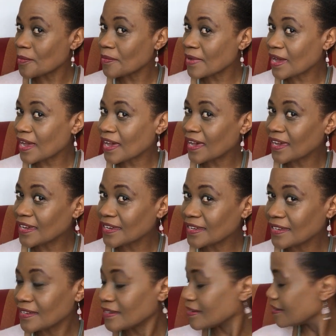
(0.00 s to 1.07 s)
I
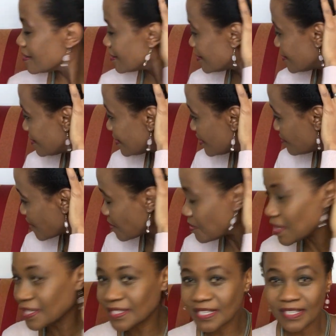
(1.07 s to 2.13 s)
did my
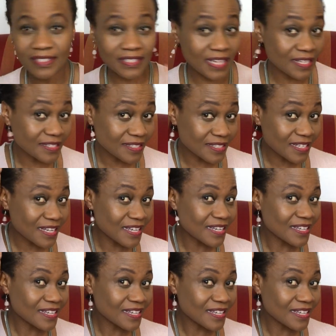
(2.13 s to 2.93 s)
pigtails yesterday,